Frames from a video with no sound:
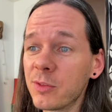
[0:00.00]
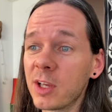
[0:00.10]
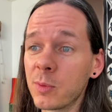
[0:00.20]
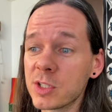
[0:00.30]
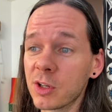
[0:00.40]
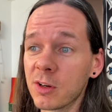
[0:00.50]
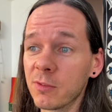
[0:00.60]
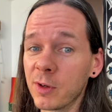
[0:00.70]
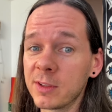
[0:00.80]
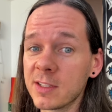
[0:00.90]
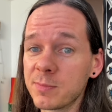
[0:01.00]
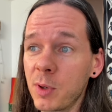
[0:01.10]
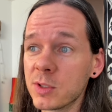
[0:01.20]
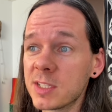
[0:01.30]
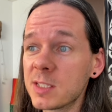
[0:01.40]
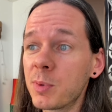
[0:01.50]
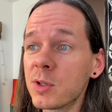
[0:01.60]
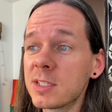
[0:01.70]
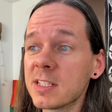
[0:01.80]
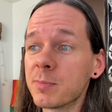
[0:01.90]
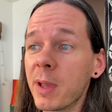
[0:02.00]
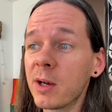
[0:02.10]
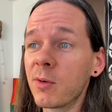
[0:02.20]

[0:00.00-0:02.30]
think we should convert this post. This post is better